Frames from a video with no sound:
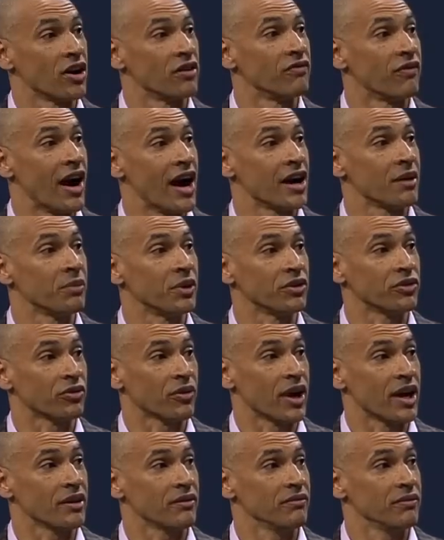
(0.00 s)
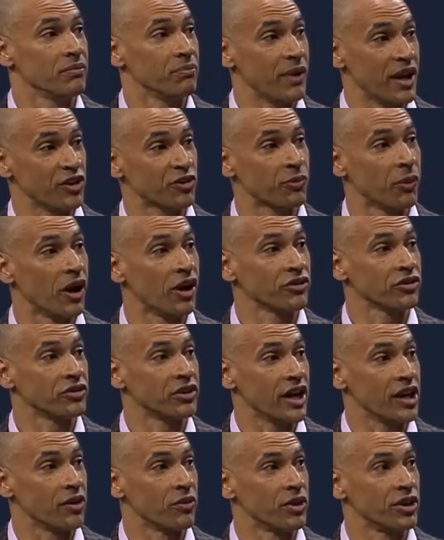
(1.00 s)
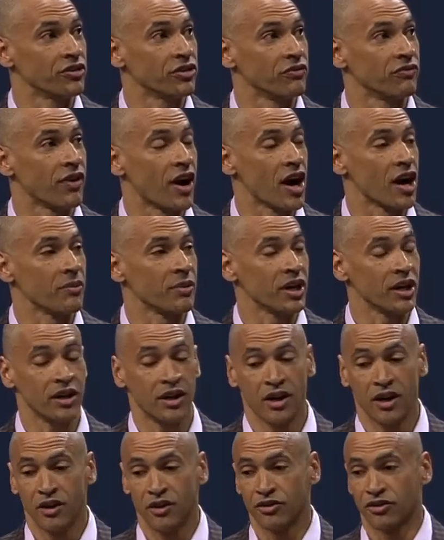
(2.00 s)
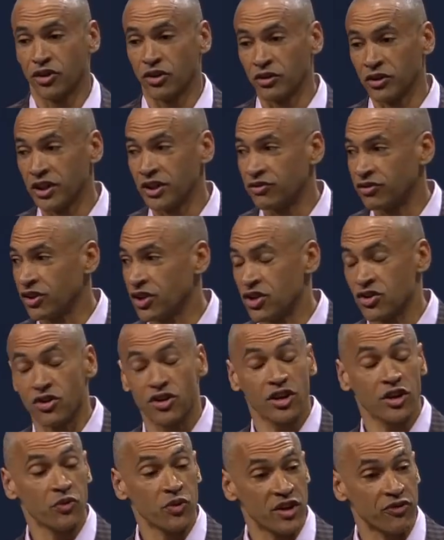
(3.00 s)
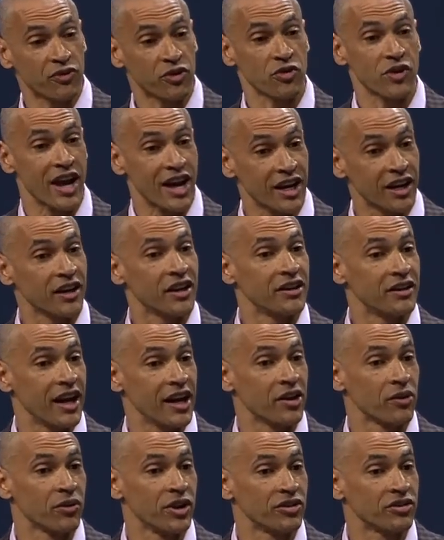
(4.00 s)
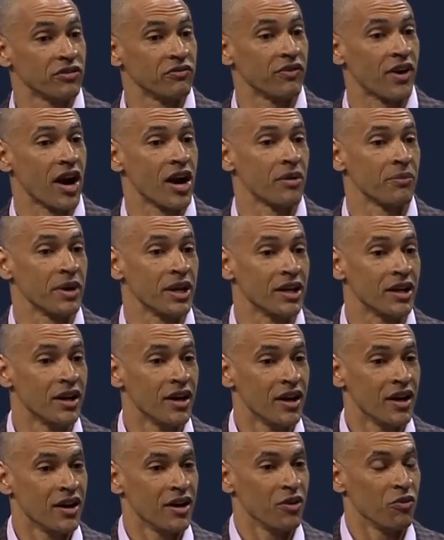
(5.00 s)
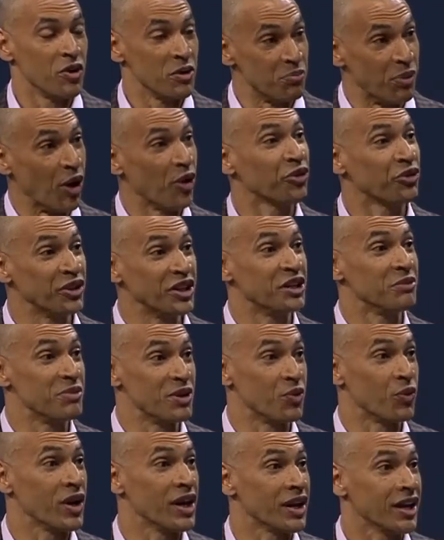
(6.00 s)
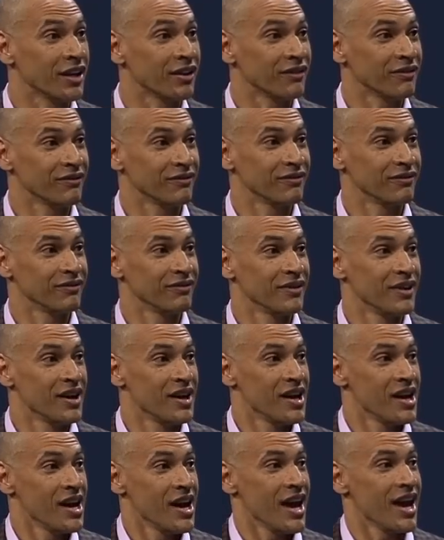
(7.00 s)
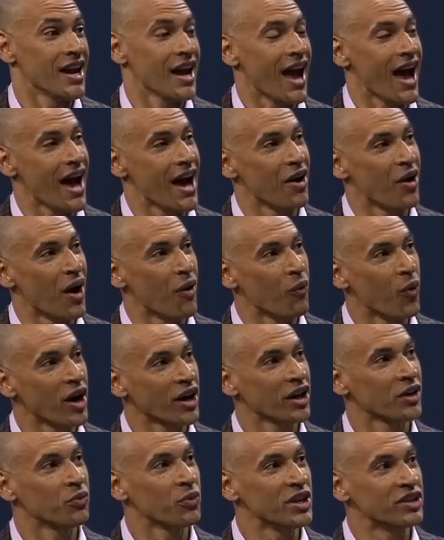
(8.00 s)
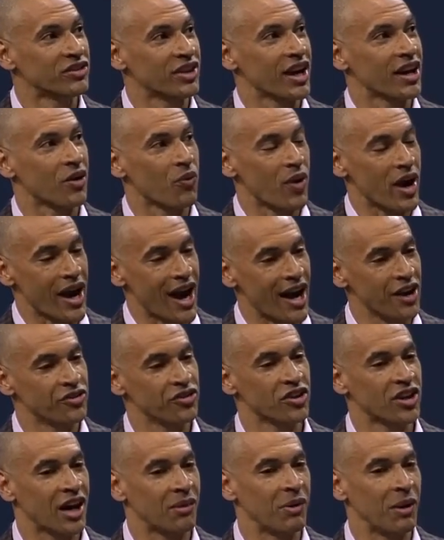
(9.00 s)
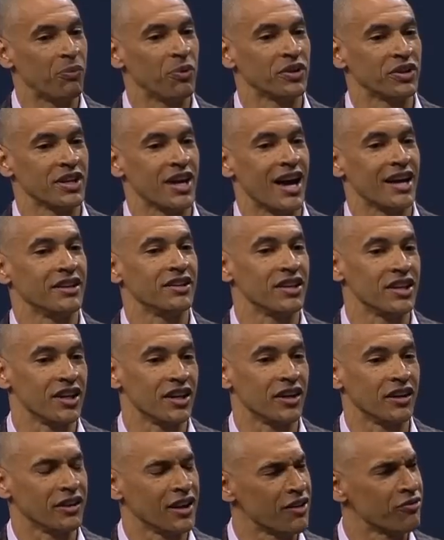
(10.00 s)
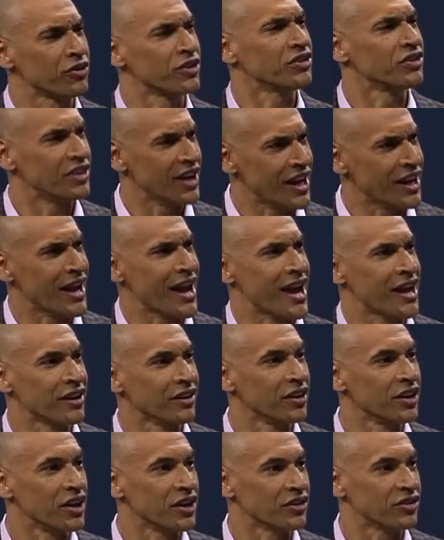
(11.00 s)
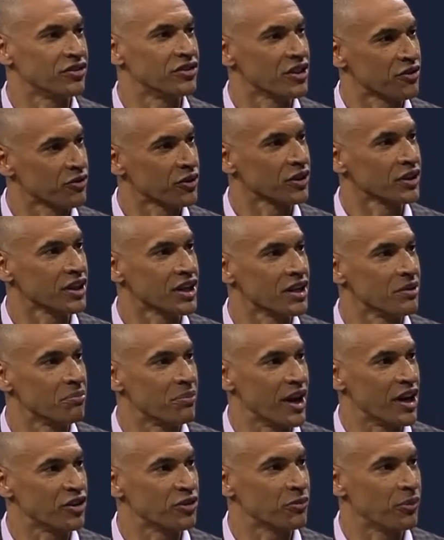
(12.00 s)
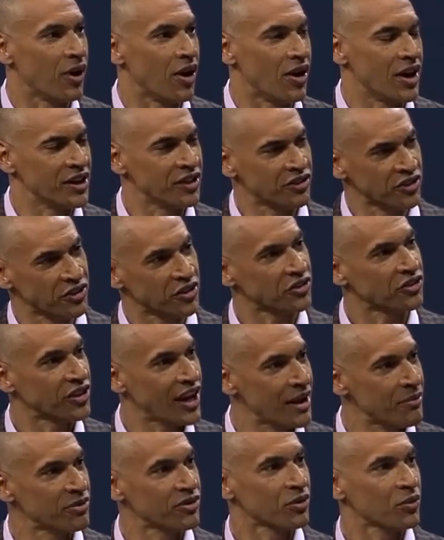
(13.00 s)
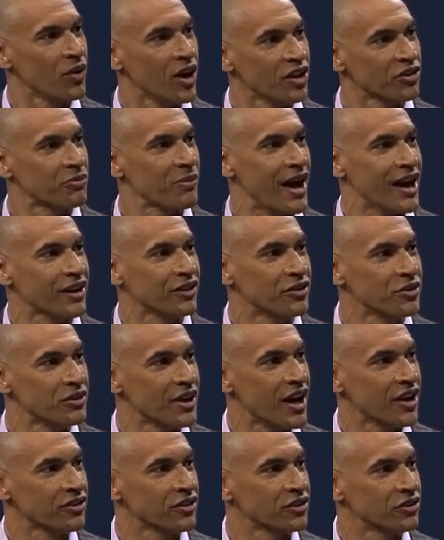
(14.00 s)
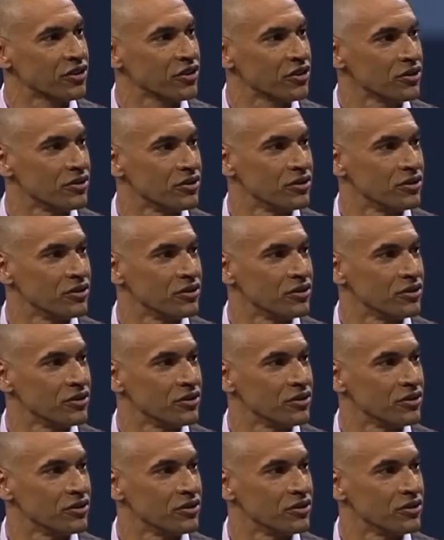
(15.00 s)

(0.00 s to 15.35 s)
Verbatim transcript: environments, right? Baseball is a data rich environment. Certainly in security, we've created a data rich environment. We both need to be winning. And what can we take away? How'd you come up with the idea to leverage data analytics differently in baseball? And is it the same as it was back in 2002?